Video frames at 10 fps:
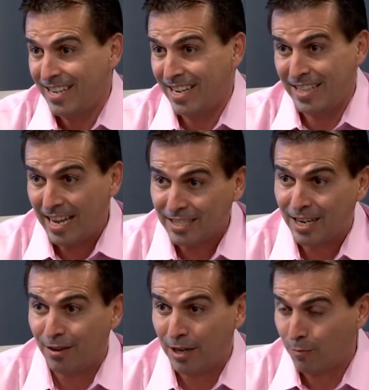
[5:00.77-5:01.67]
And that's
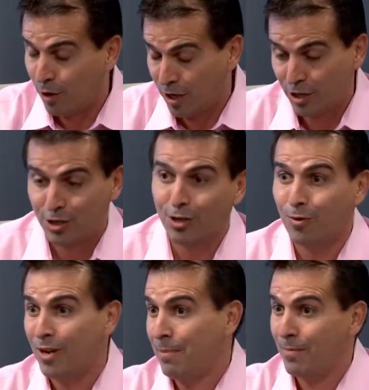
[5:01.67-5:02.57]
how I want to
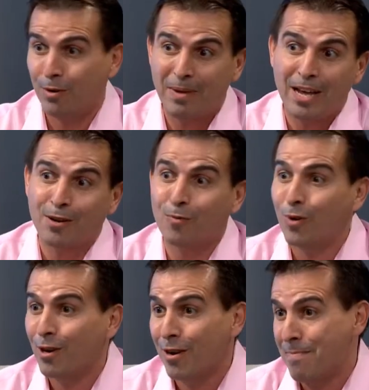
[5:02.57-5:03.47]
show up no matter
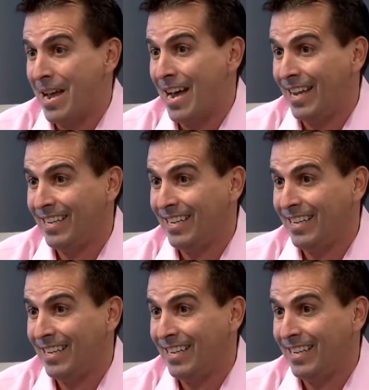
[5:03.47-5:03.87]
where I'm at.